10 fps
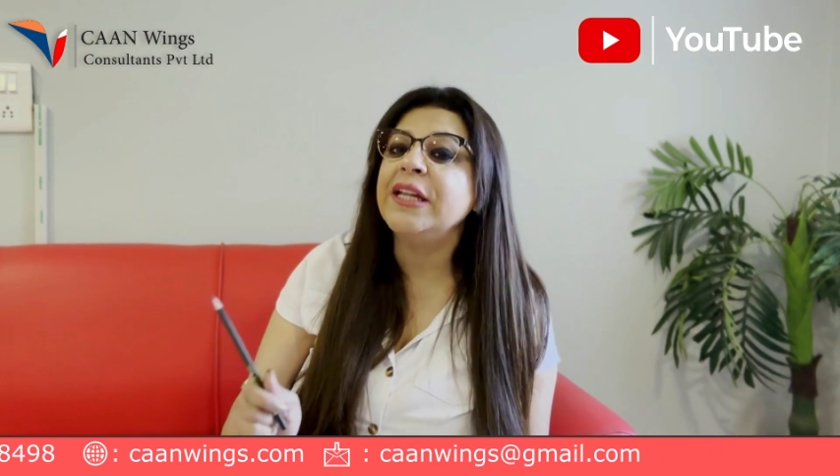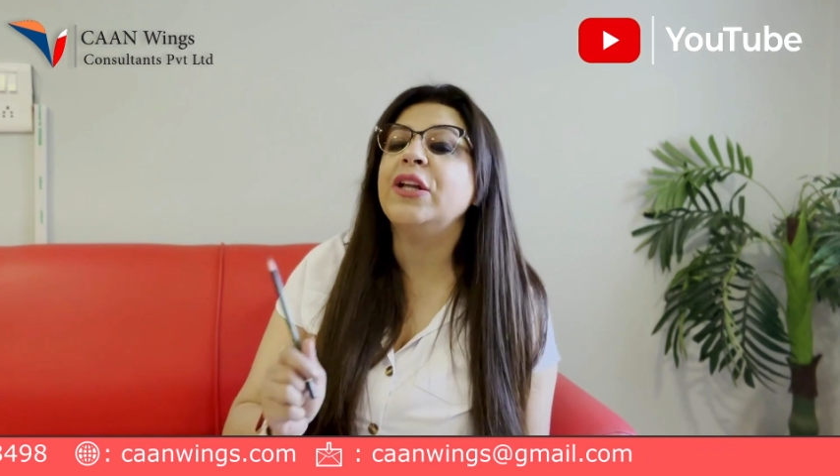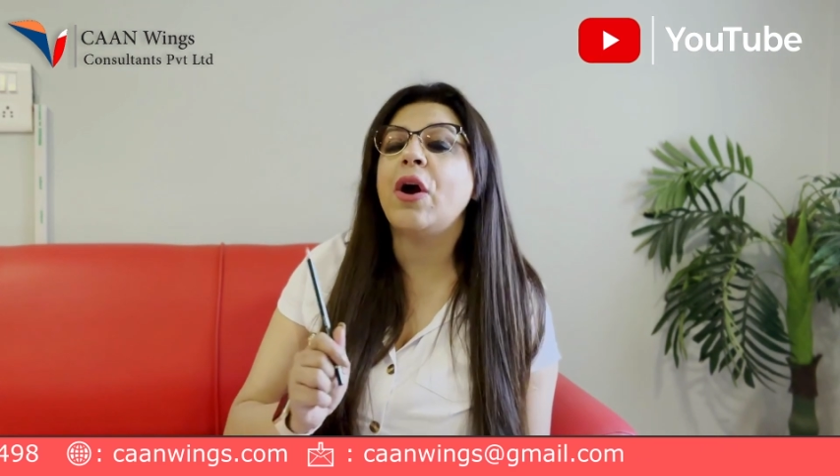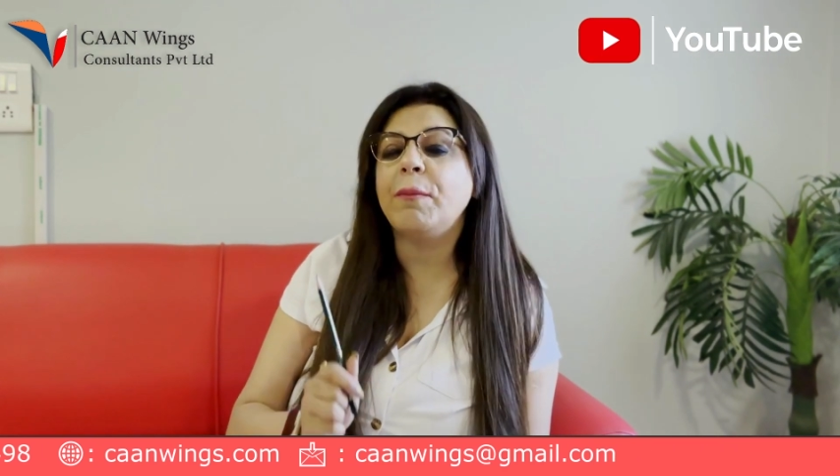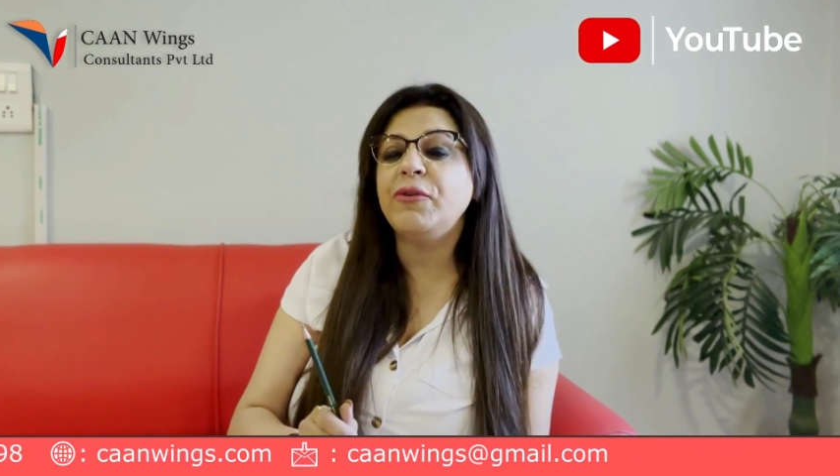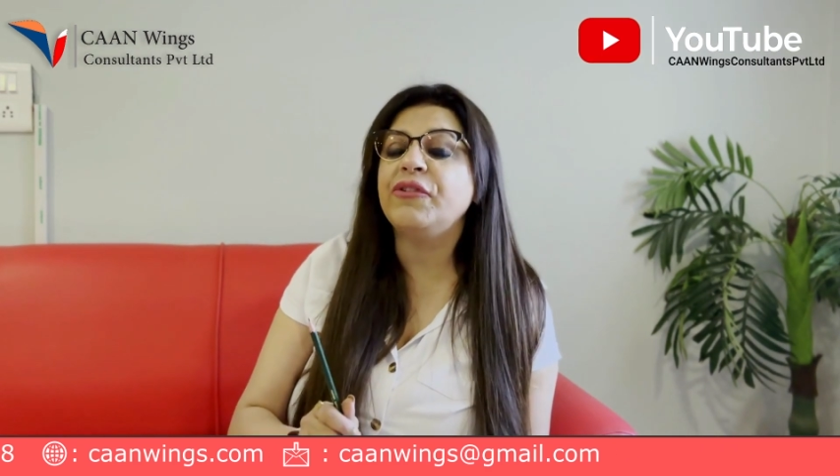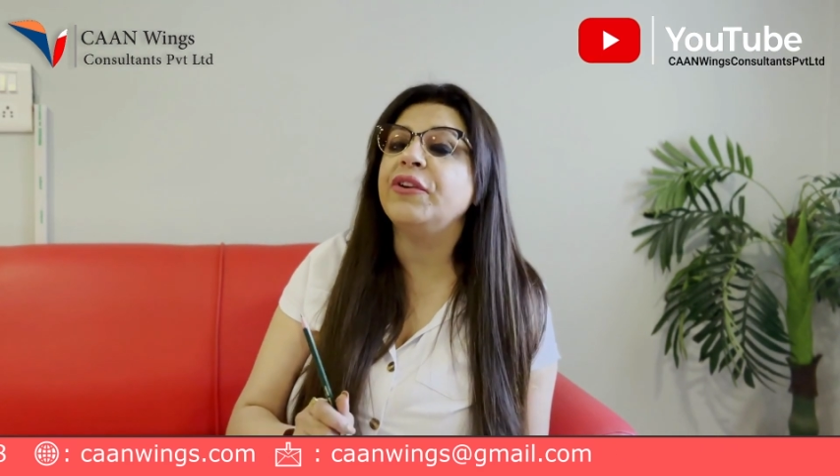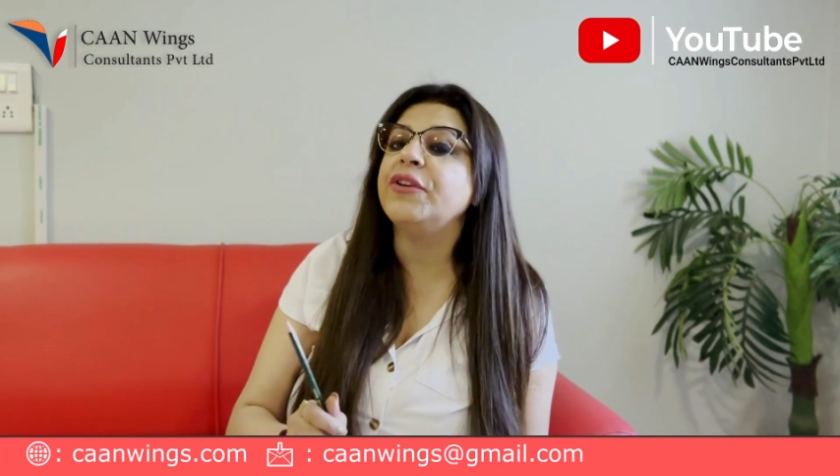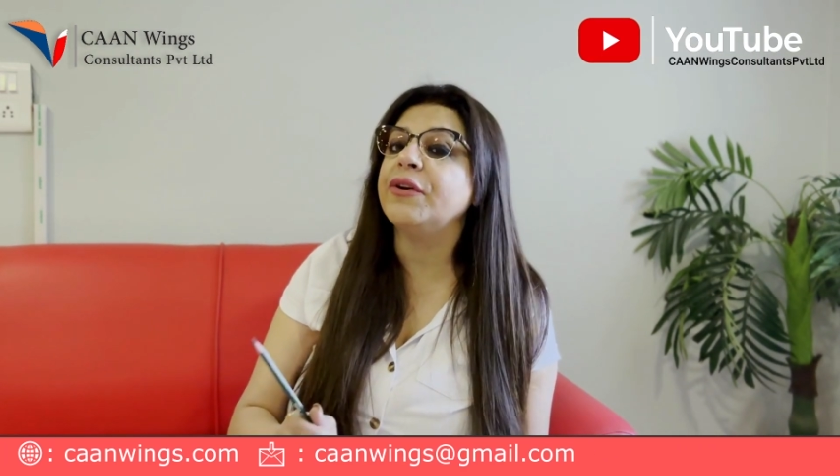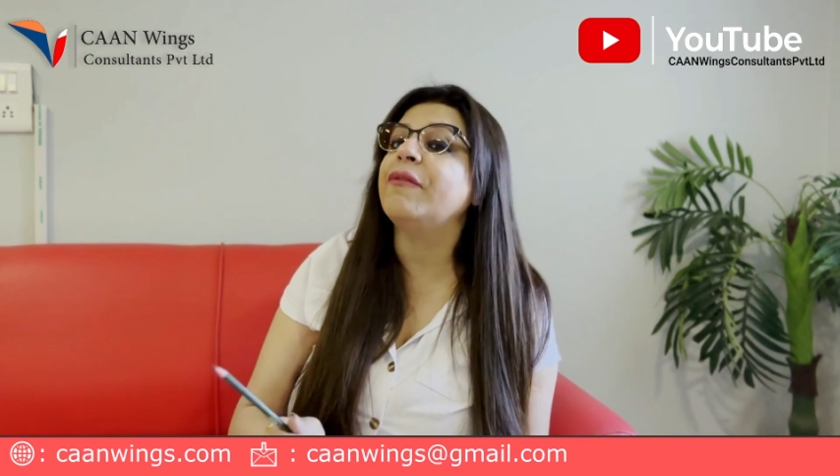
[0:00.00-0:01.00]
the
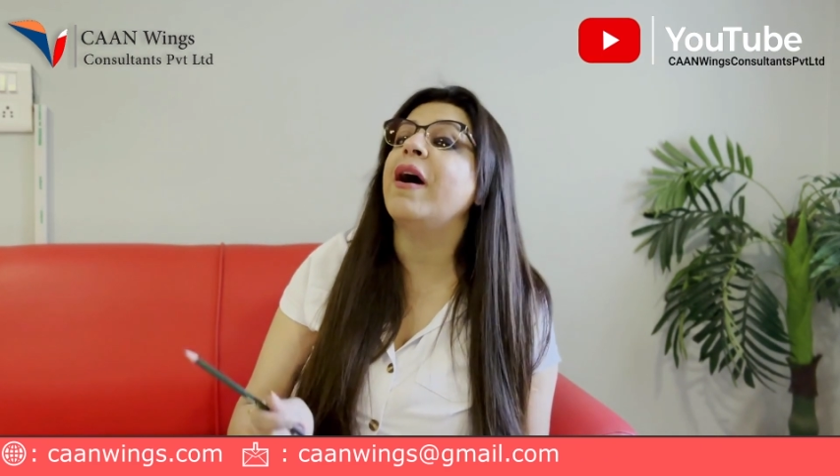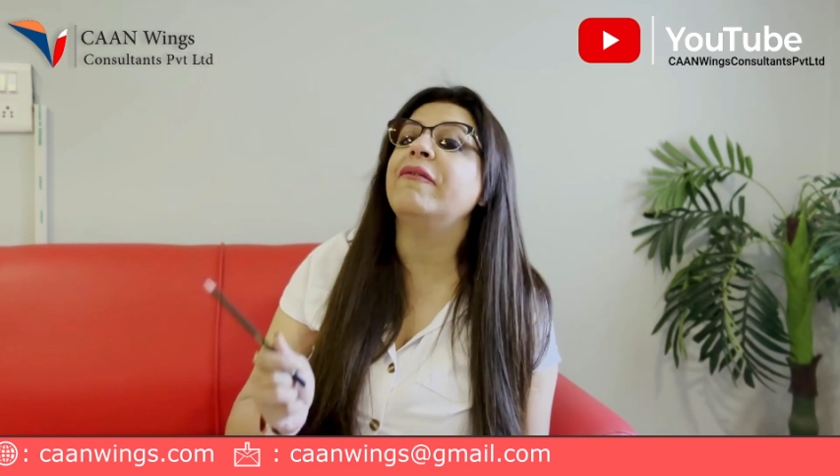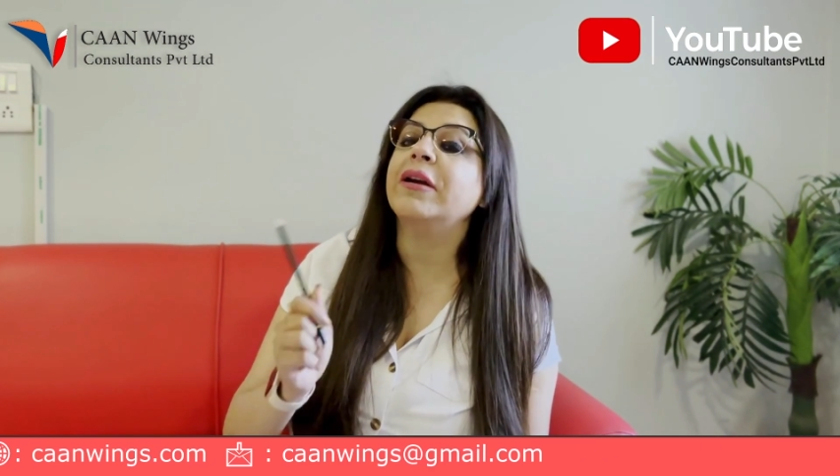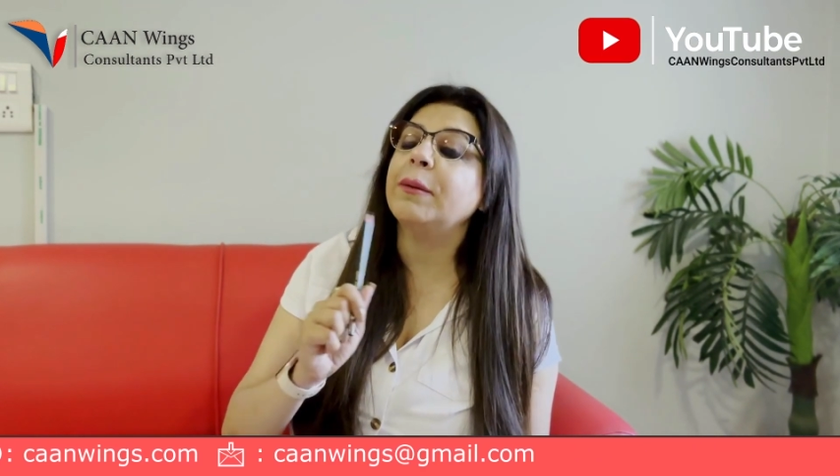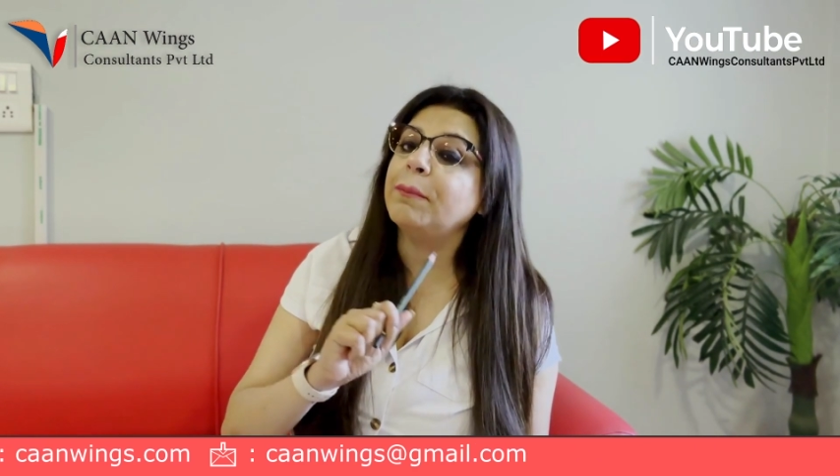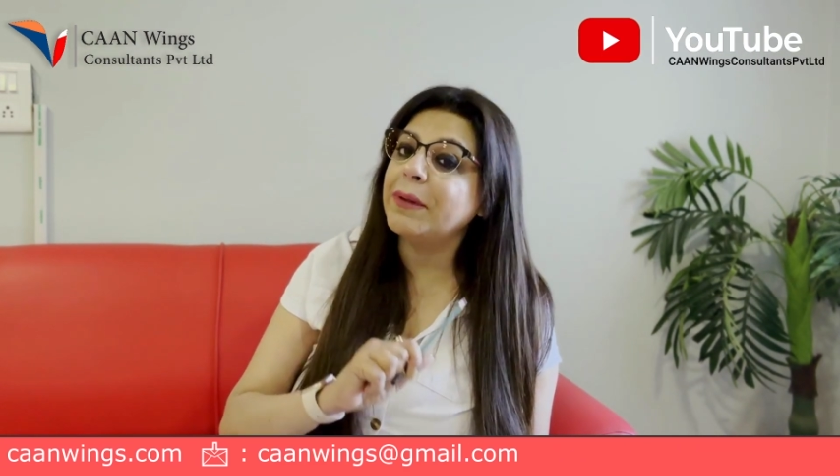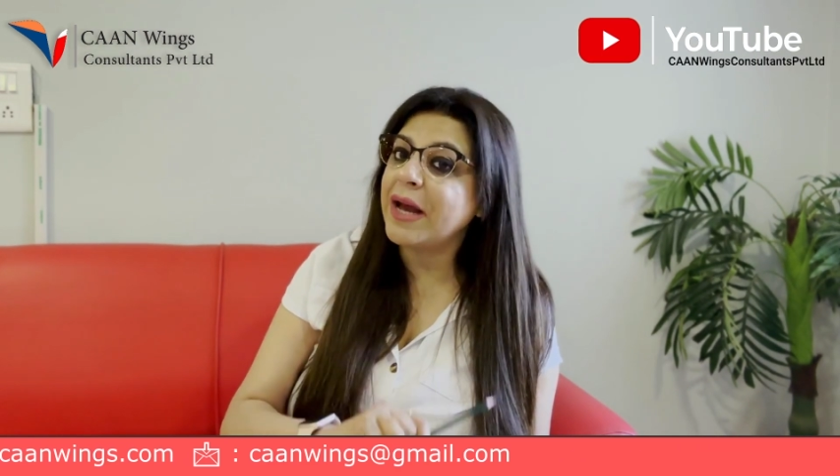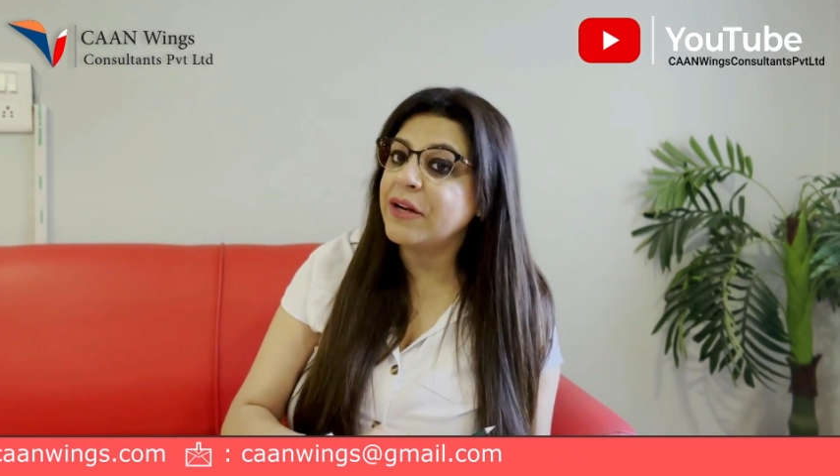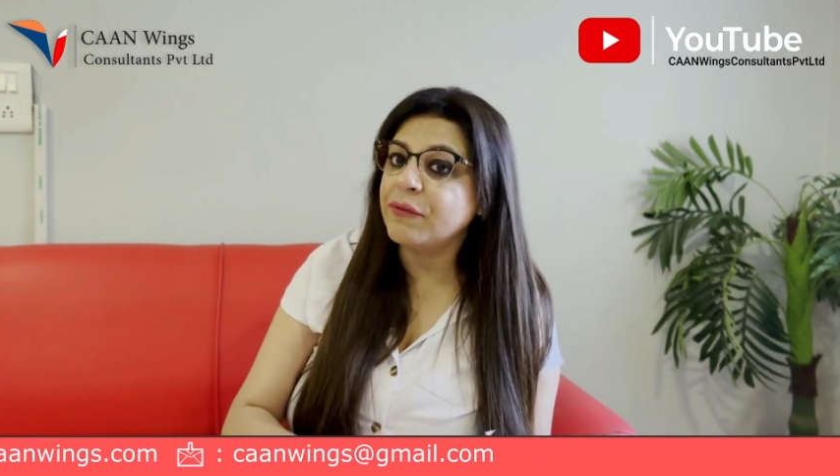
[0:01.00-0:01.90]
opportunity of having applied